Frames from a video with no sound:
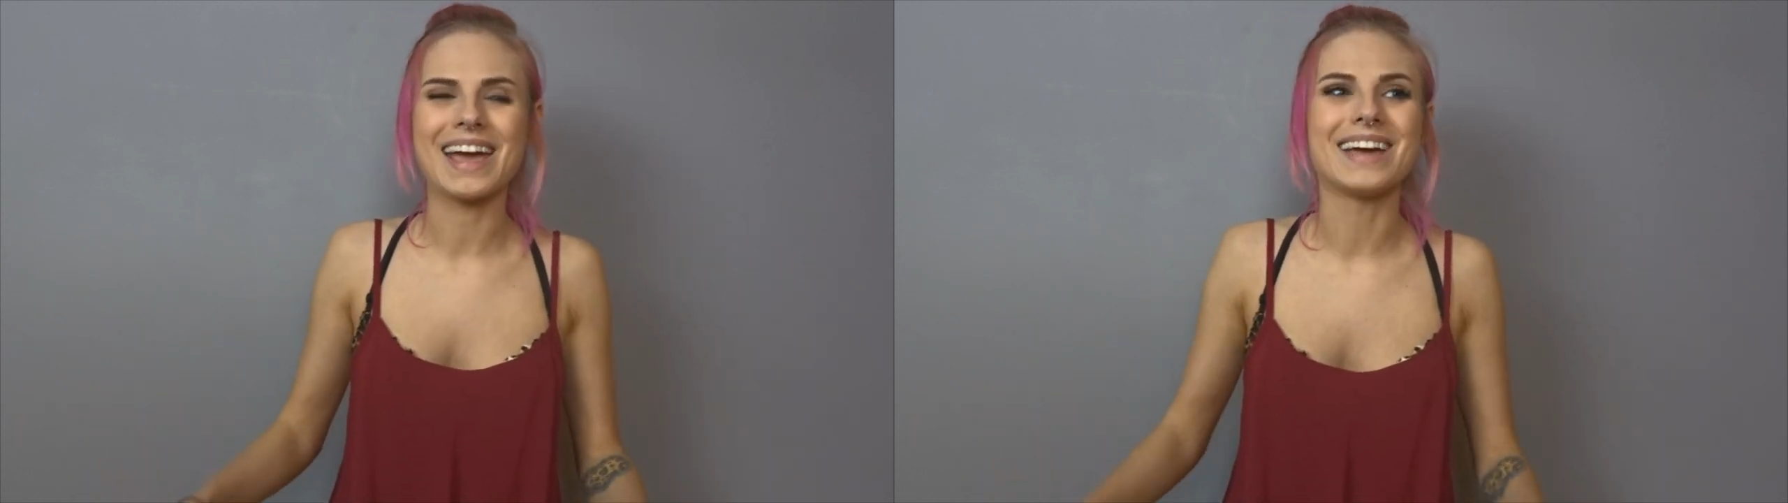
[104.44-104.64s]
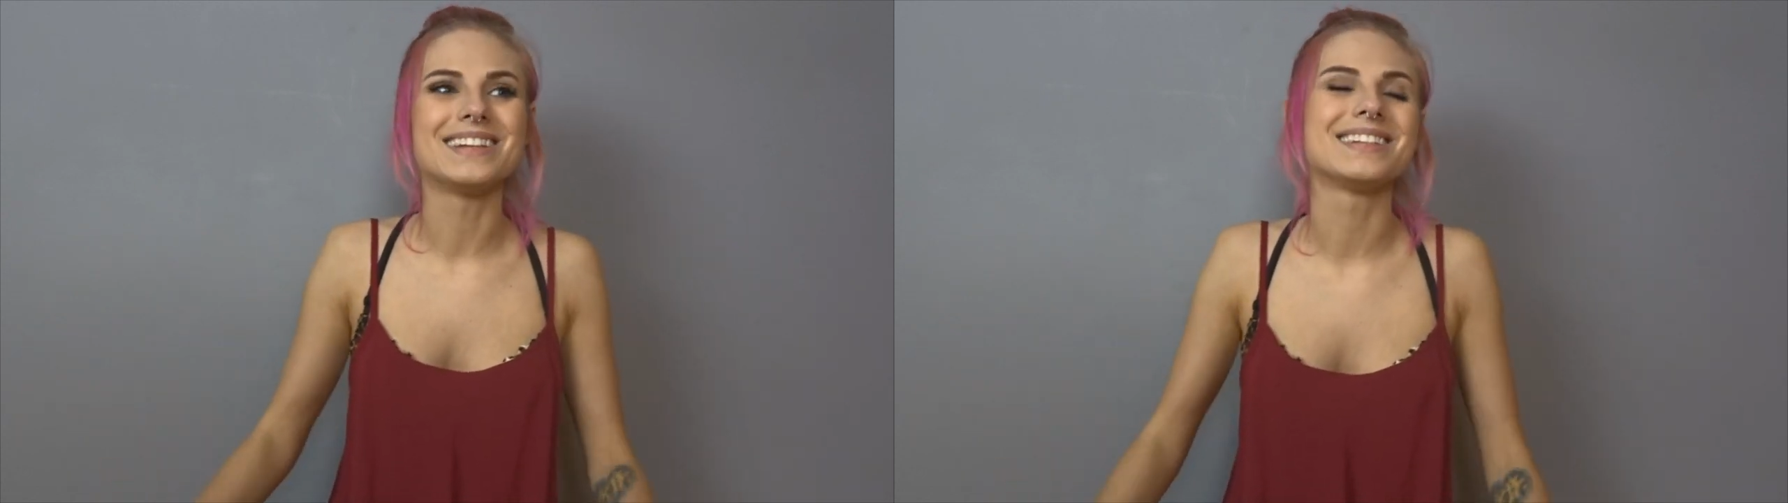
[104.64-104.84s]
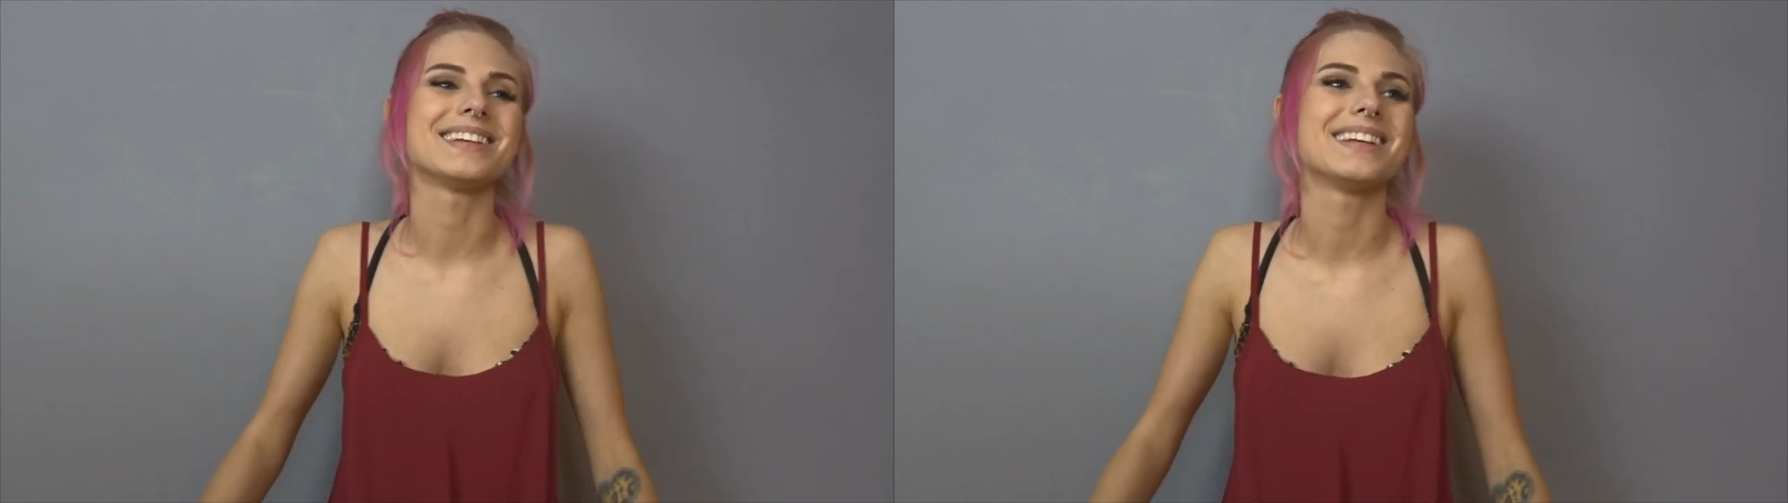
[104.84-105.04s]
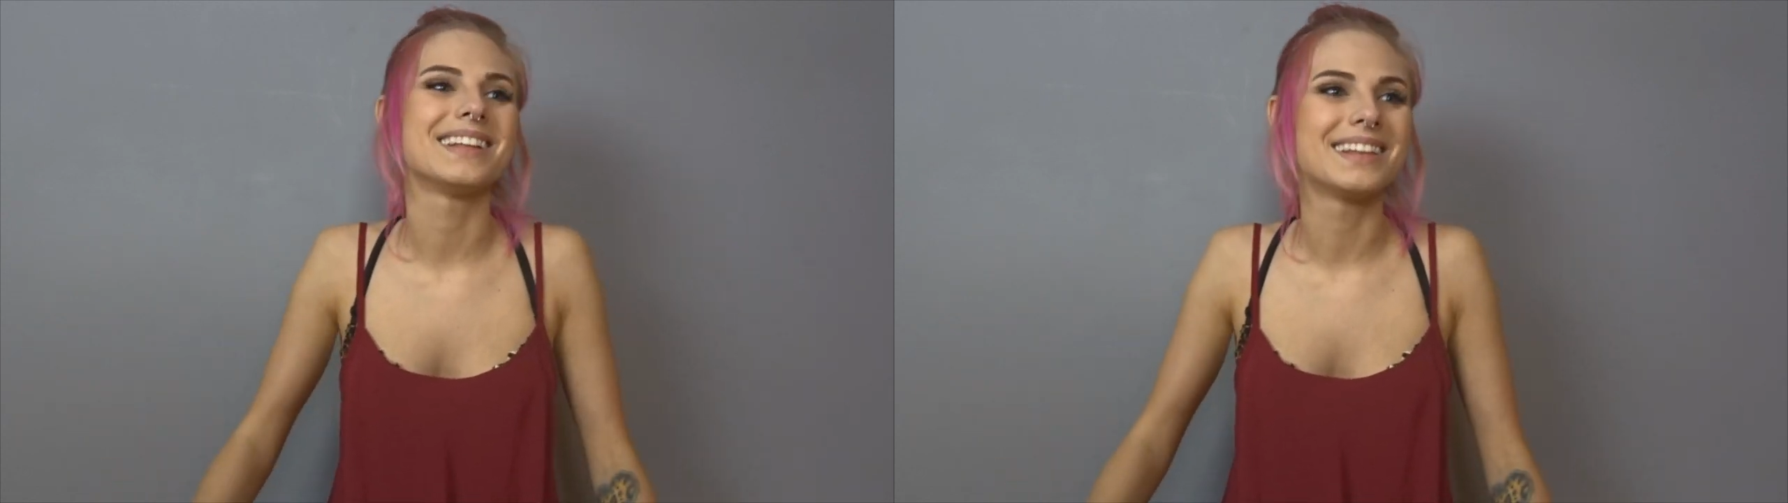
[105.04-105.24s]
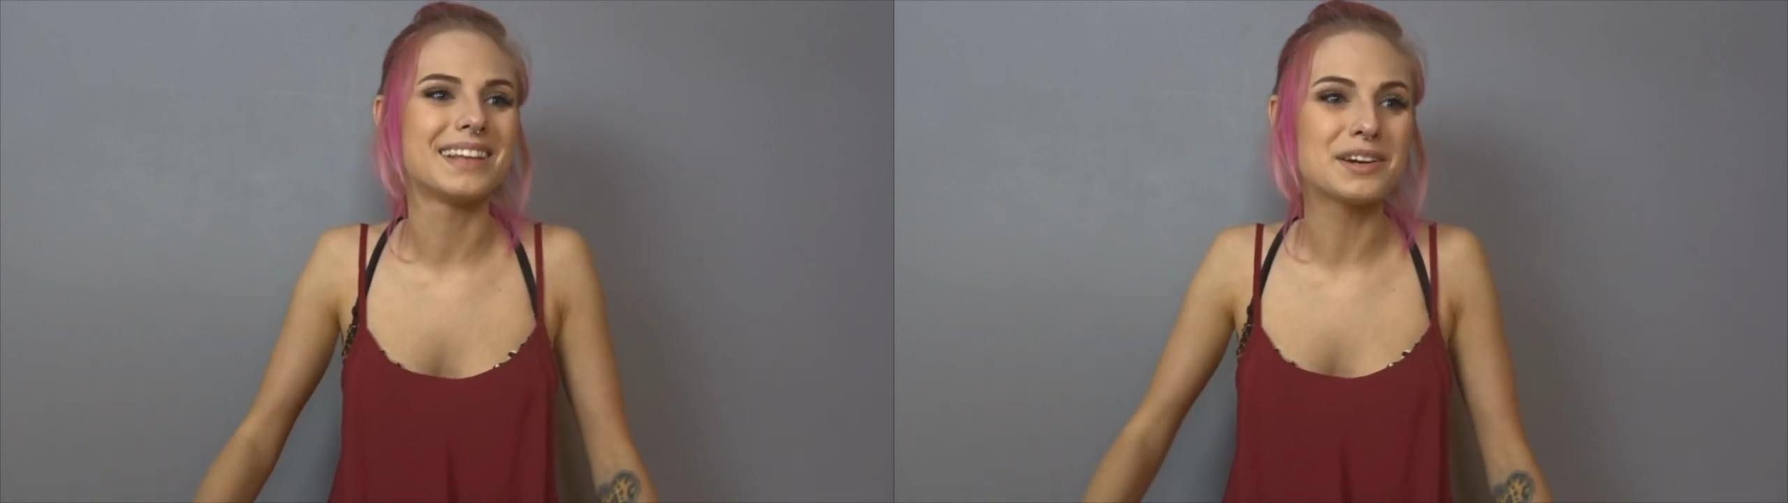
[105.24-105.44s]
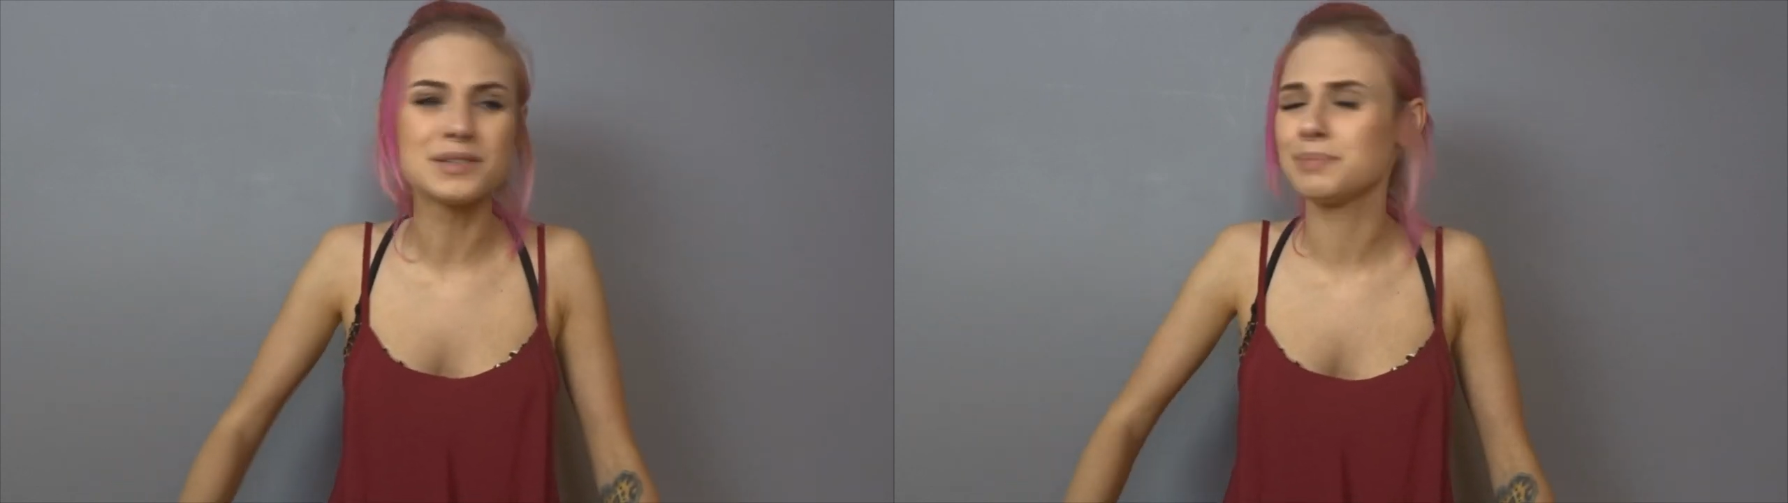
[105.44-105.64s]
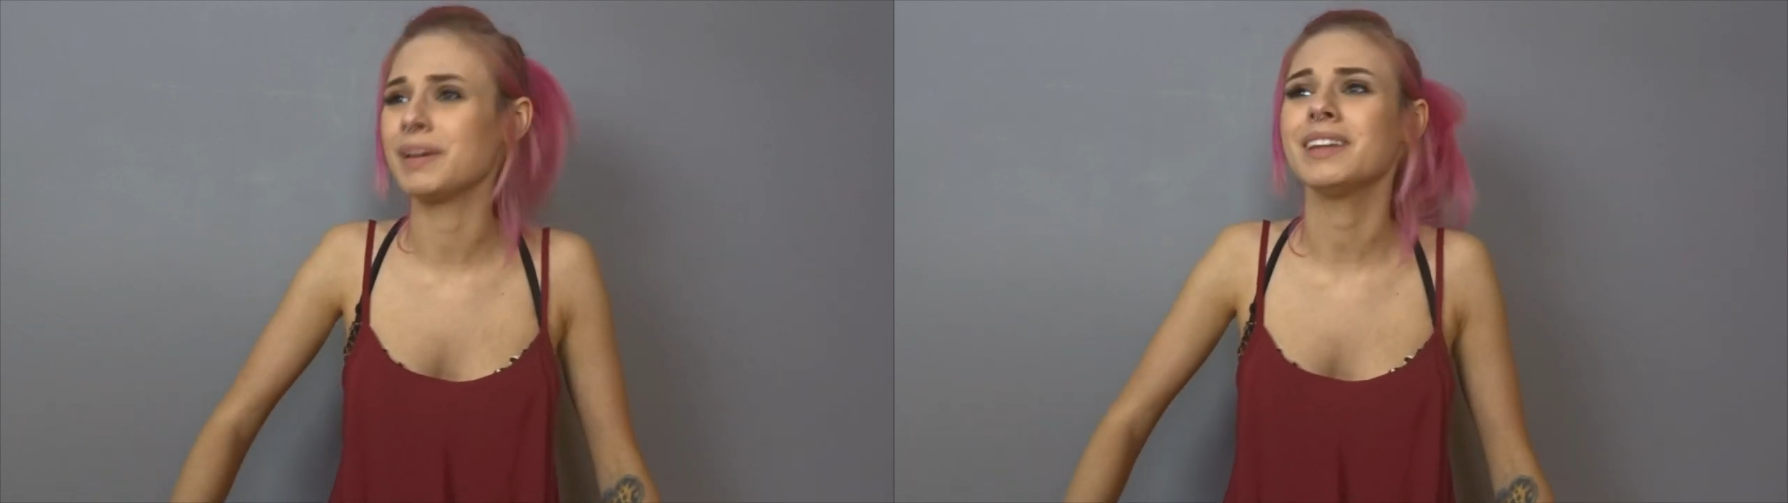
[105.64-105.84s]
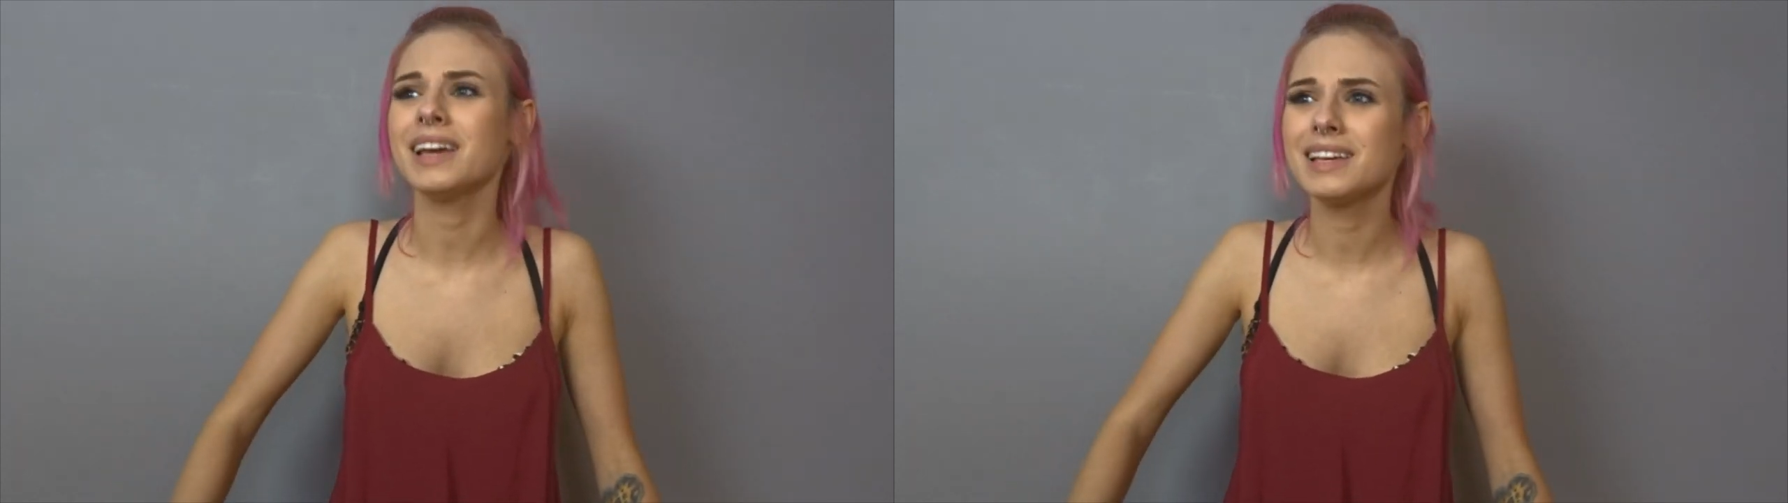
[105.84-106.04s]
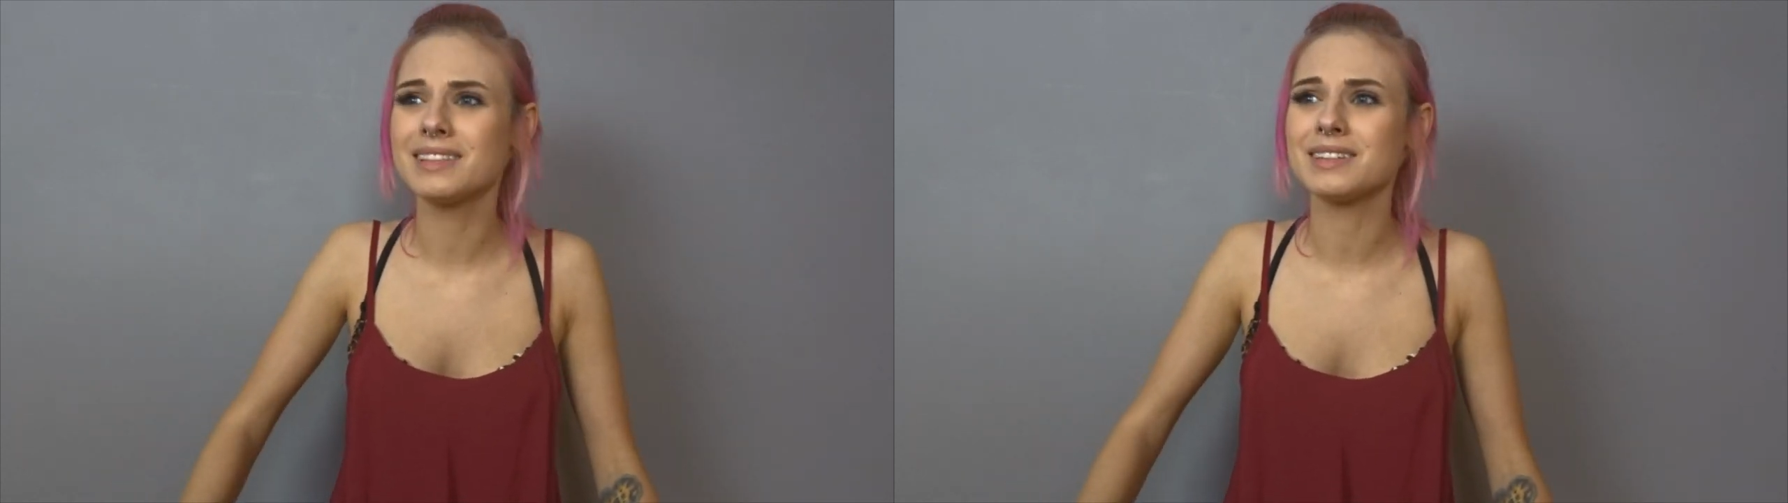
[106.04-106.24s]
And there's been like